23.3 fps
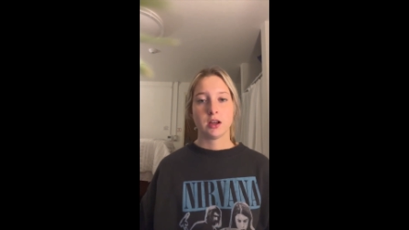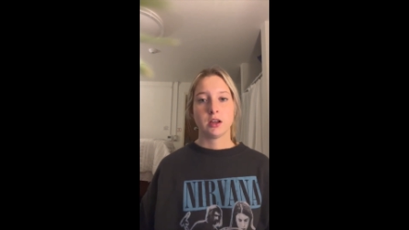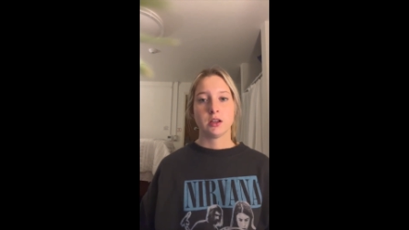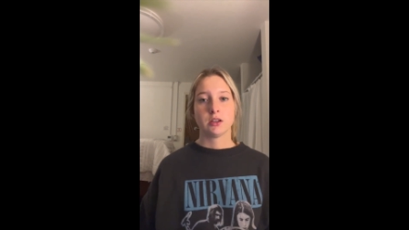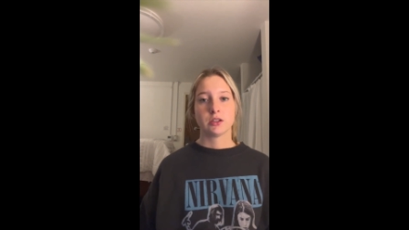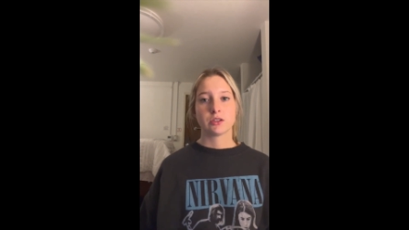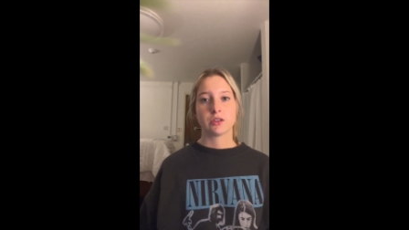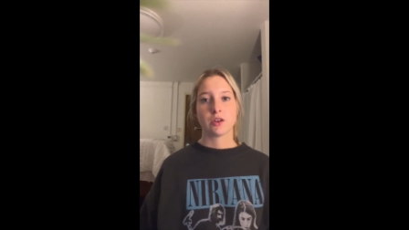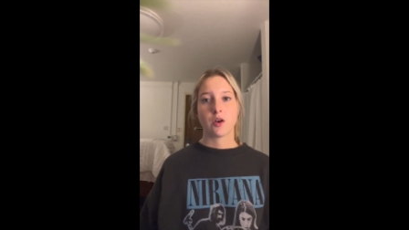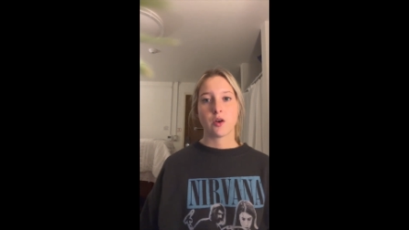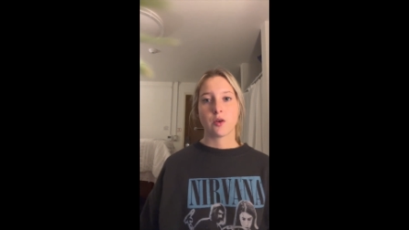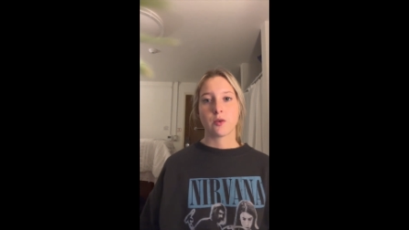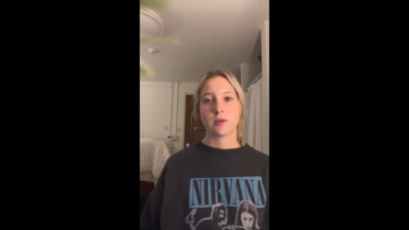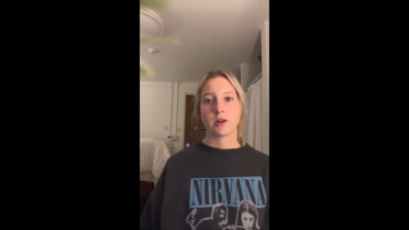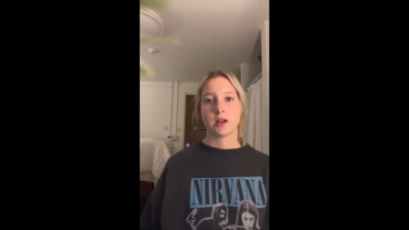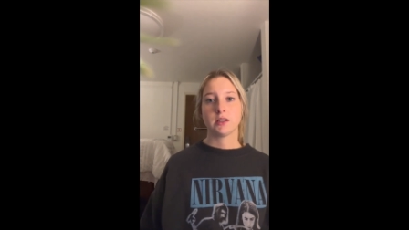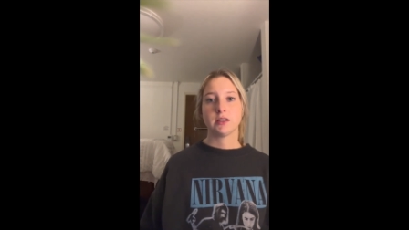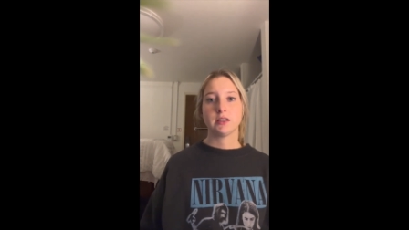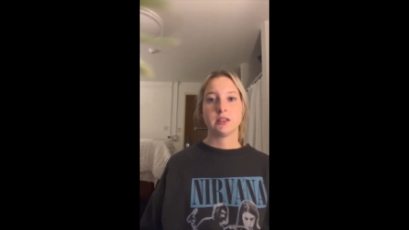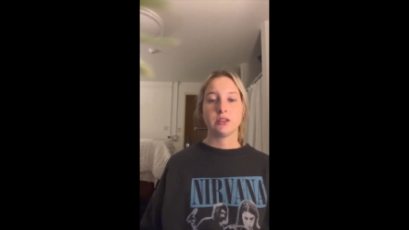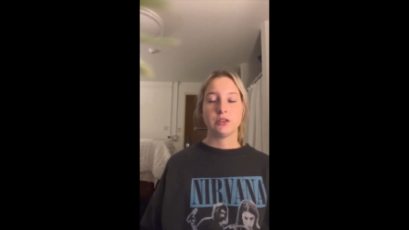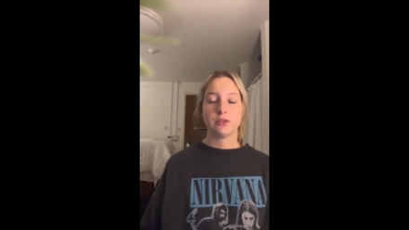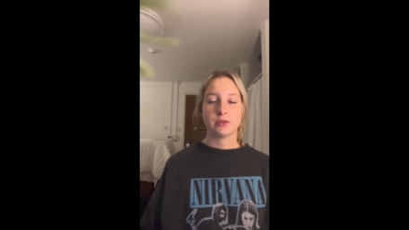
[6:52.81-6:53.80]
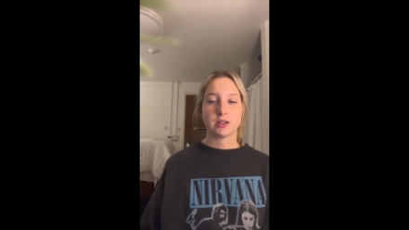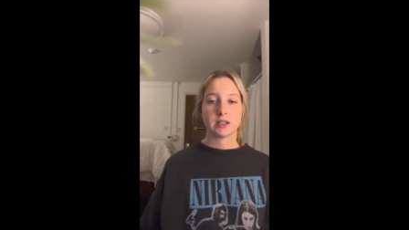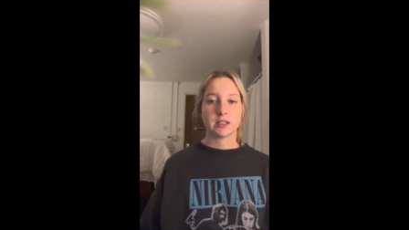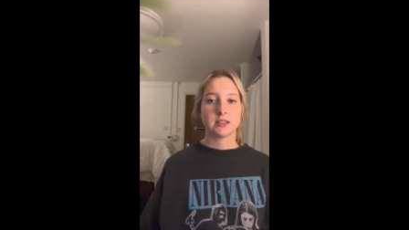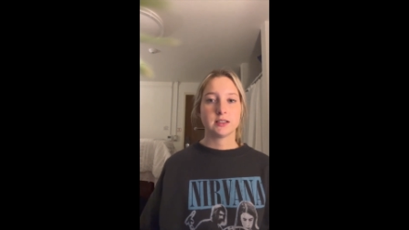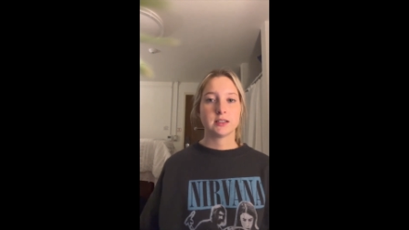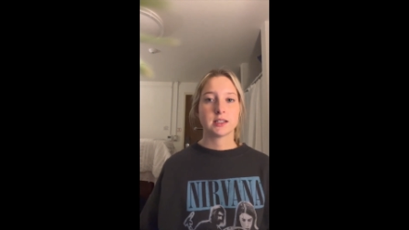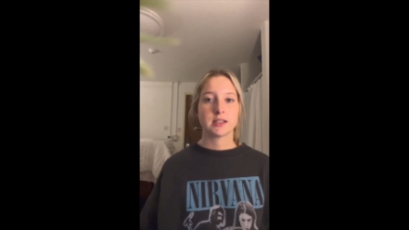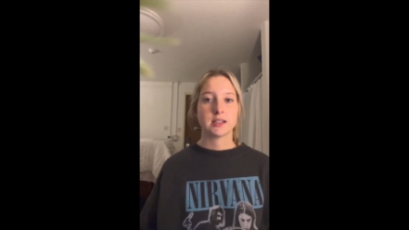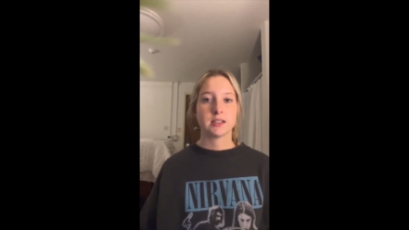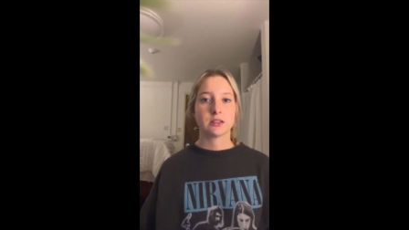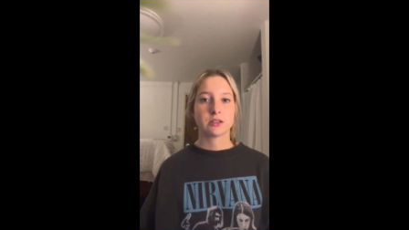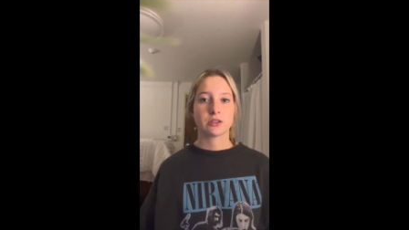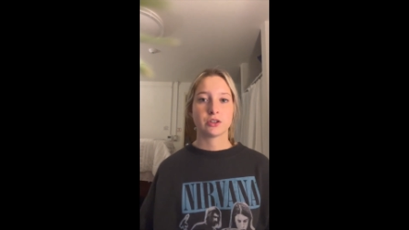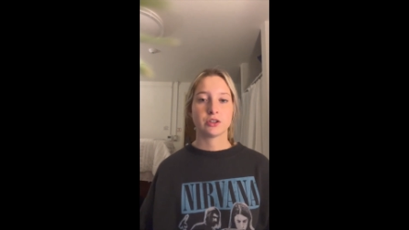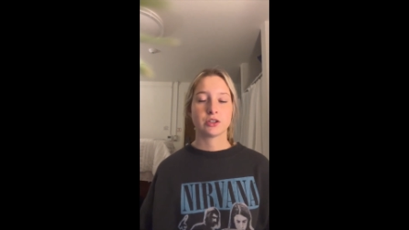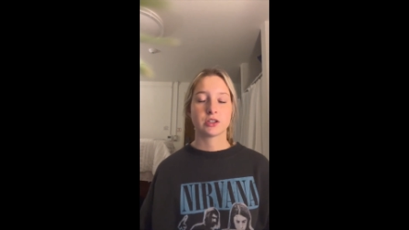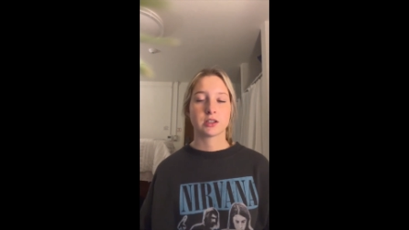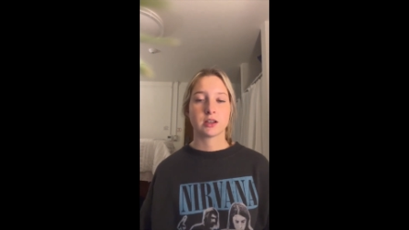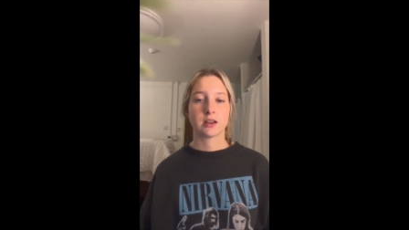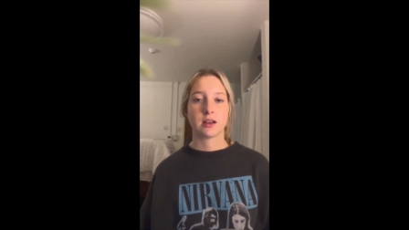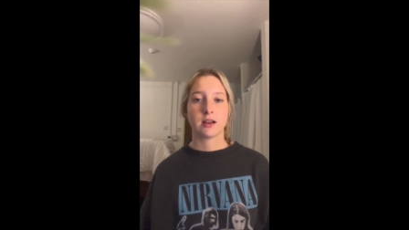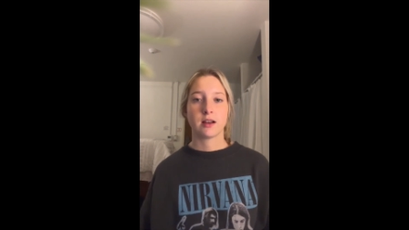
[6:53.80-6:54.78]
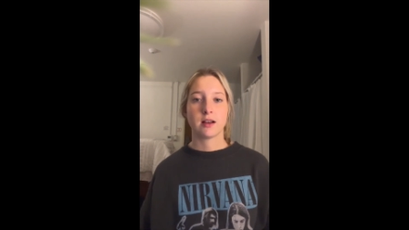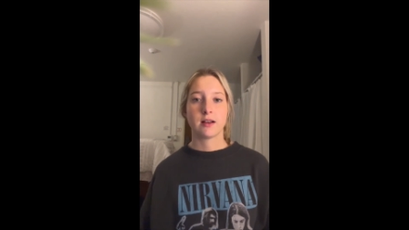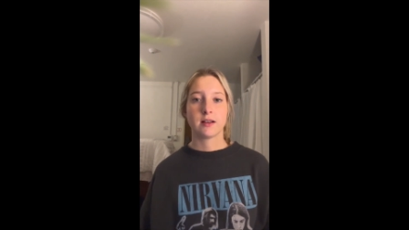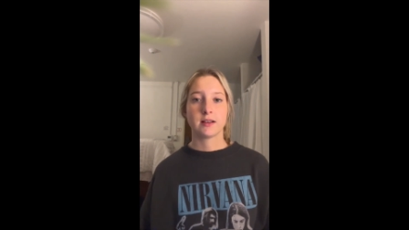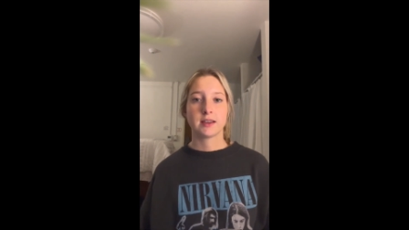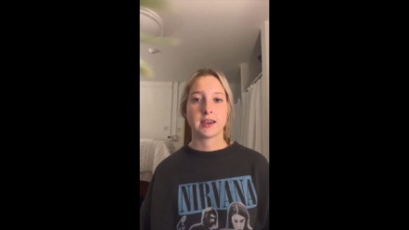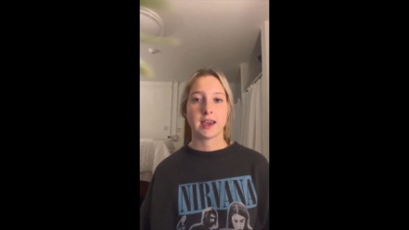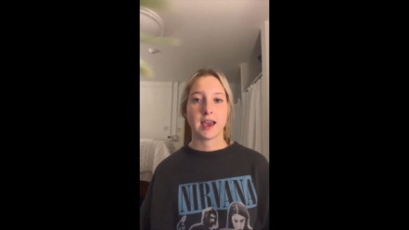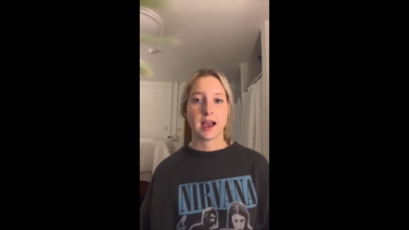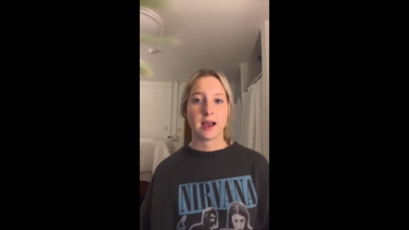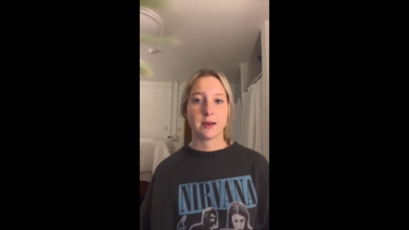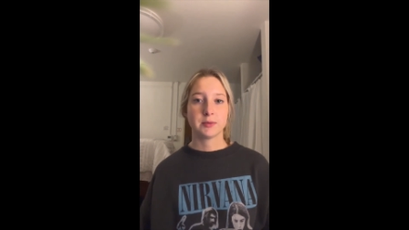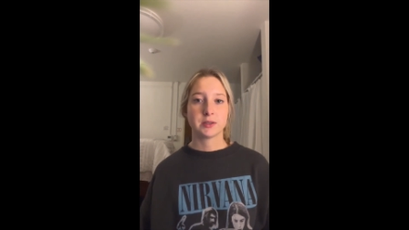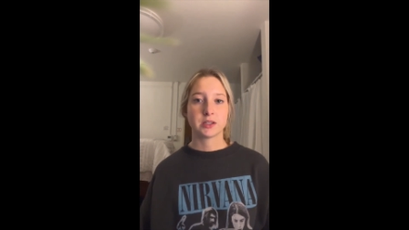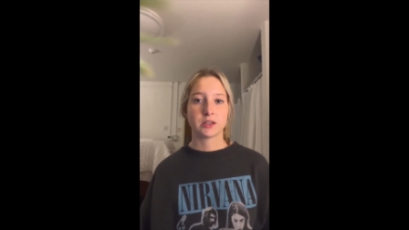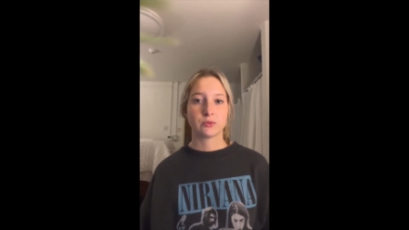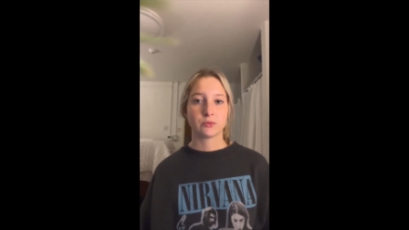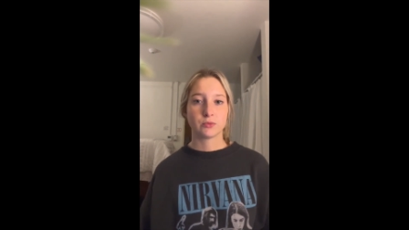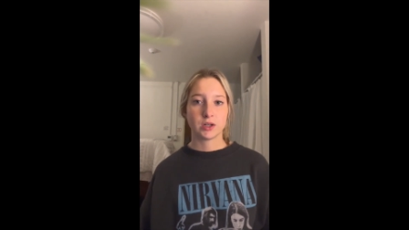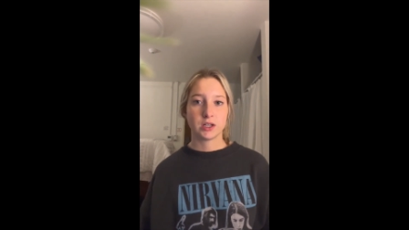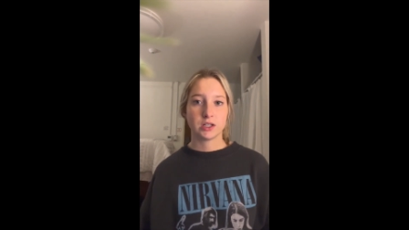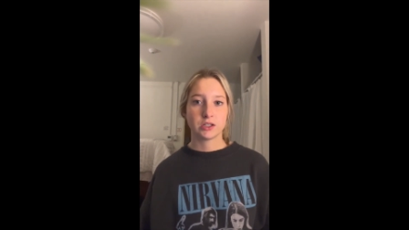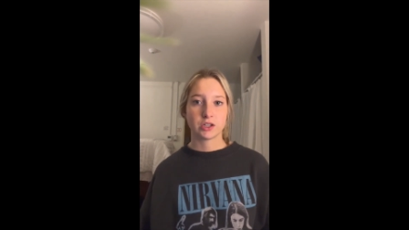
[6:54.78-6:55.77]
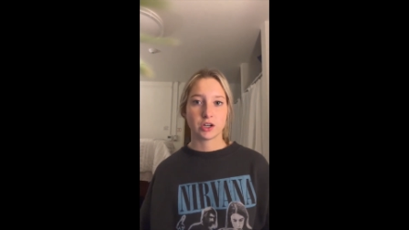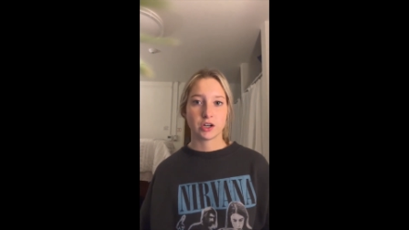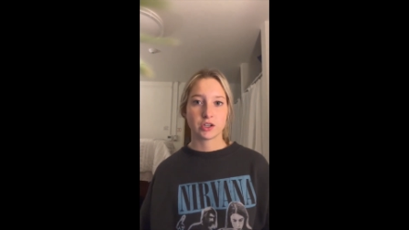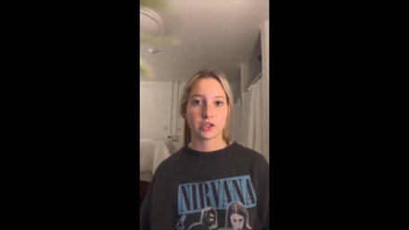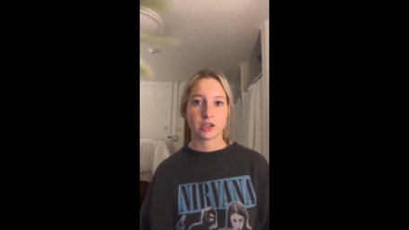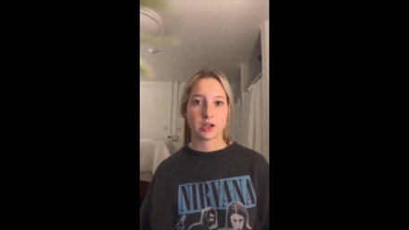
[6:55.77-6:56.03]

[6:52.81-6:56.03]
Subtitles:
So in the United States, there's gaps in research